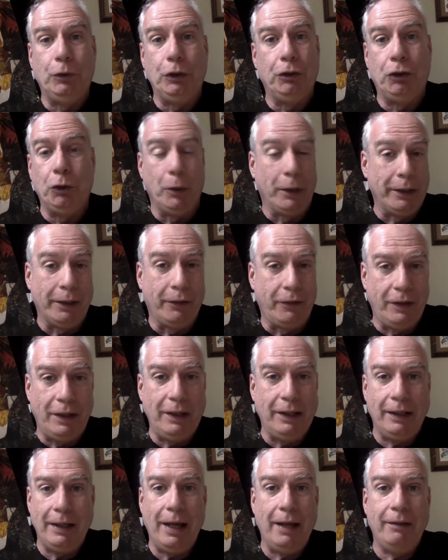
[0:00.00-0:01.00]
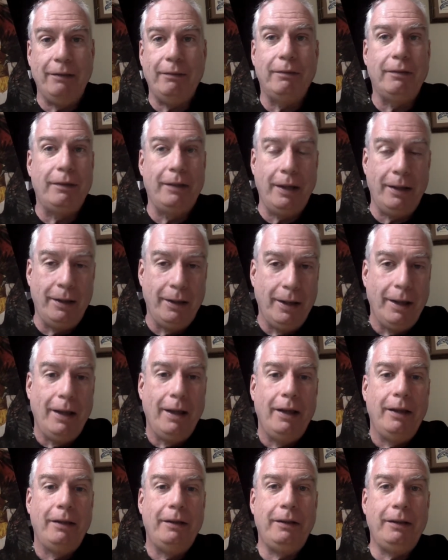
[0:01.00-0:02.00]
doing the thing again
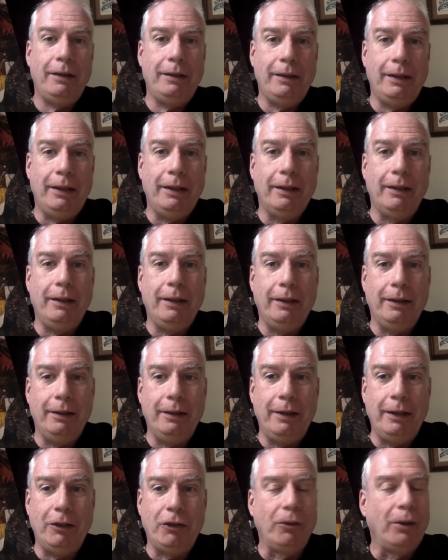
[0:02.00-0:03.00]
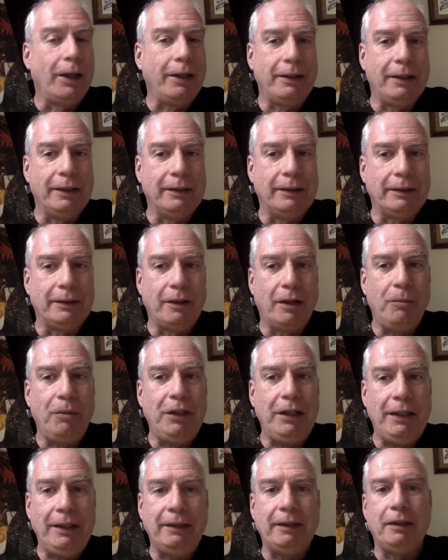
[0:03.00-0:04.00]
in, a, in, an issue like this, it's going to
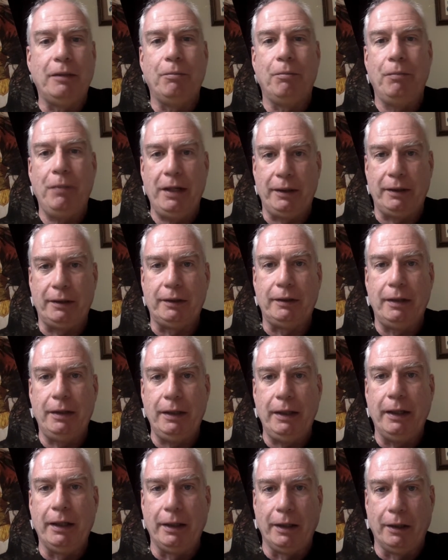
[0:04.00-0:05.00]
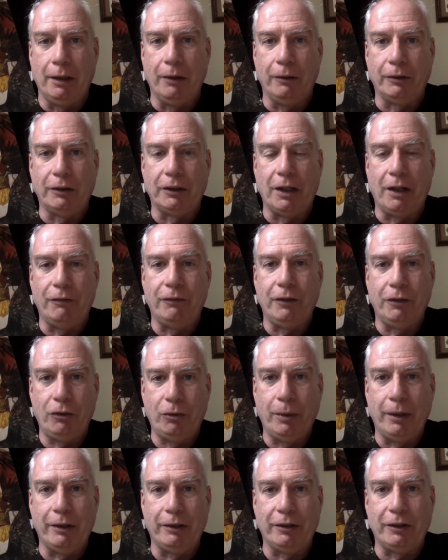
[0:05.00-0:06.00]
be easy to miss the ideologue stuff, the
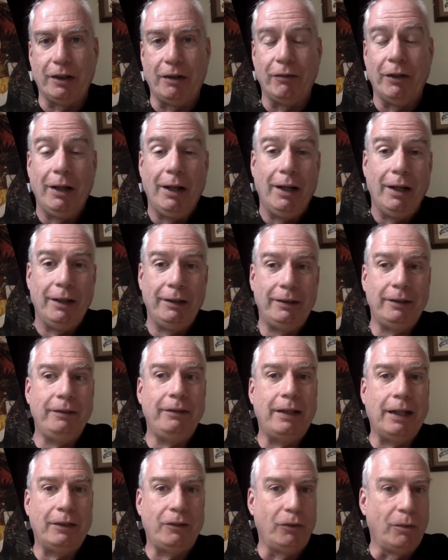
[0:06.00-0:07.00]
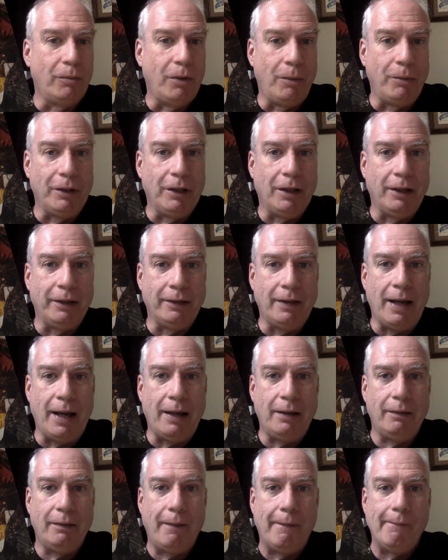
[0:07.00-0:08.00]
Twitter stuff, until you get to a moment like
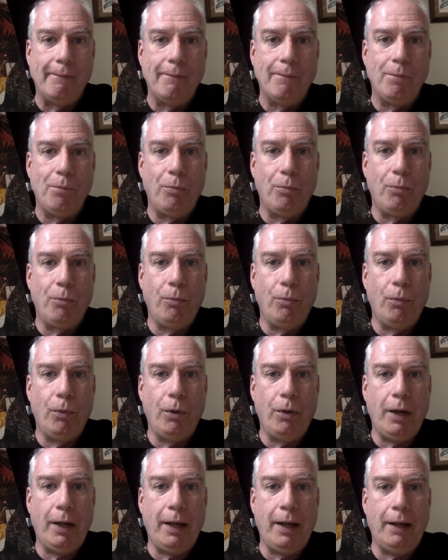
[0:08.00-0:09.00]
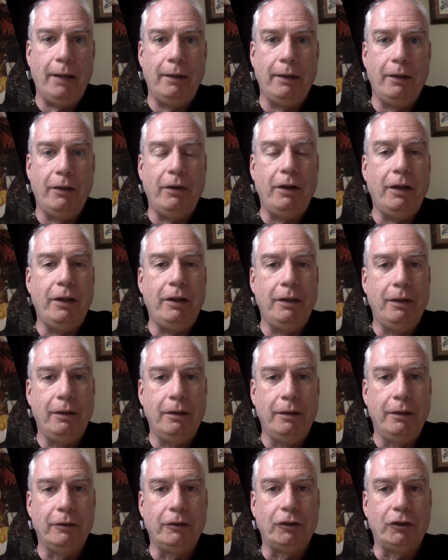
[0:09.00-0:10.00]
that. And there,
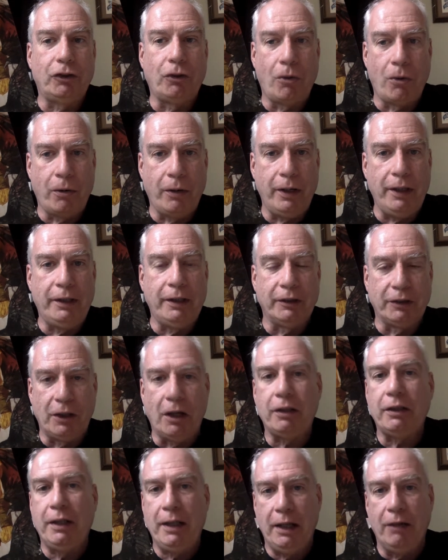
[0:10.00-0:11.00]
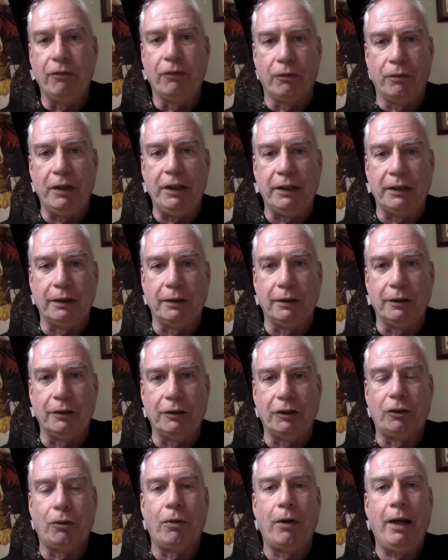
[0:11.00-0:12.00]
the story does not give a reason. The
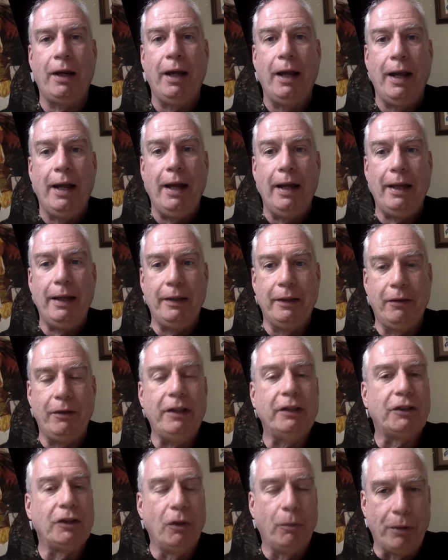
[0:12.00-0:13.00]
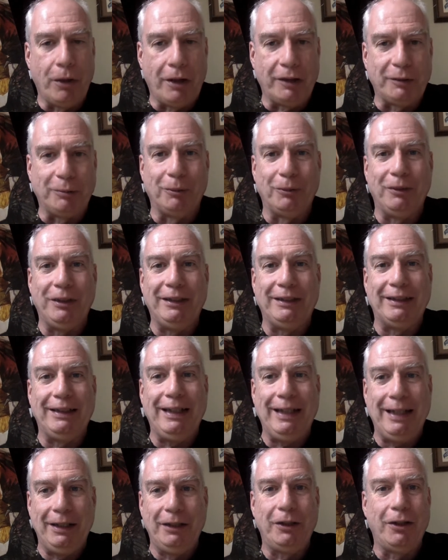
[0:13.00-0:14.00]
story, there is no plausible reason
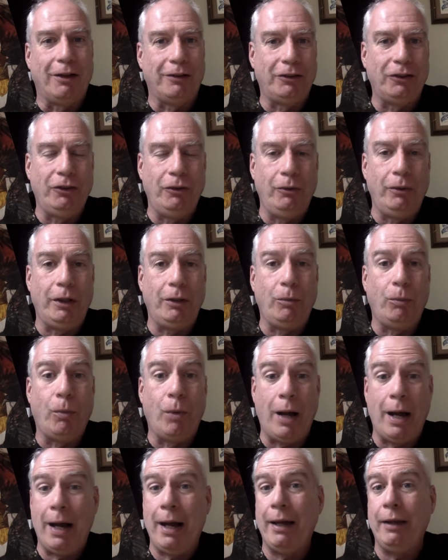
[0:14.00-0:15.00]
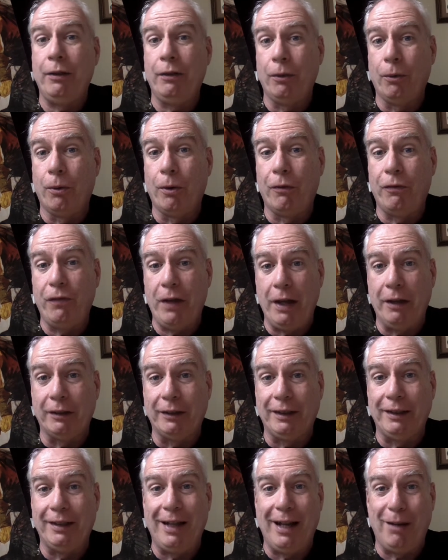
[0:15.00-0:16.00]
in continuity why Thor
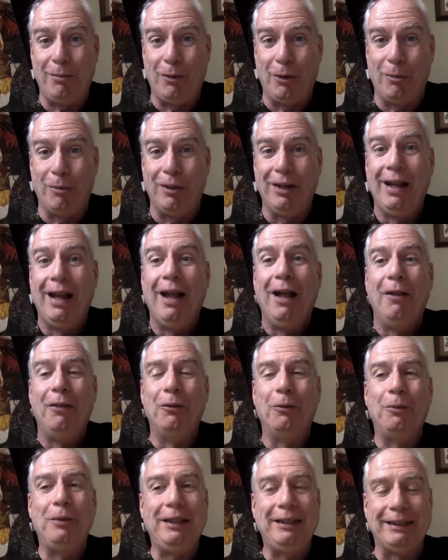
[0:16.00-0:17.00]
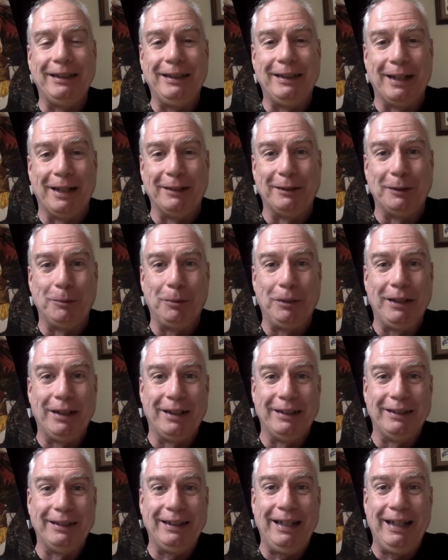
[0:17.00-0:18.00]
fails in that moment. The reason he does is
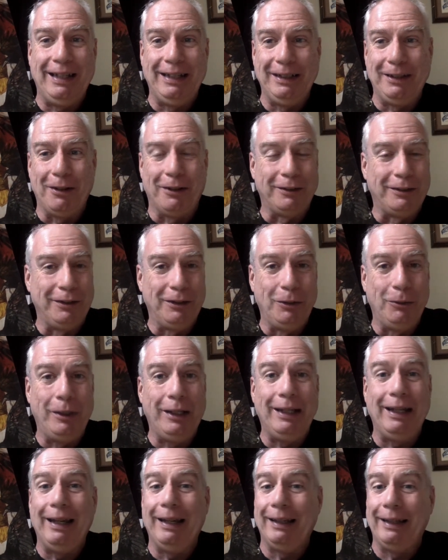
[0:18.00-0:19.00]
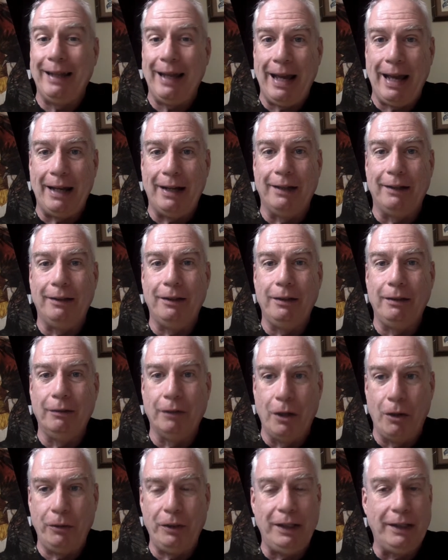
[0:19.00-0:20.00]
because in continuity, in canon,
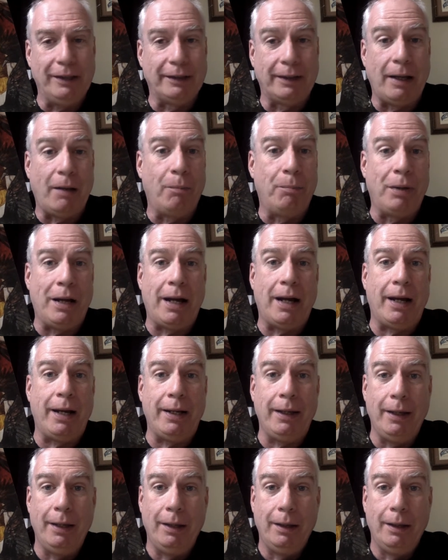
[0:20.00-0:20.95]
Loki is now bi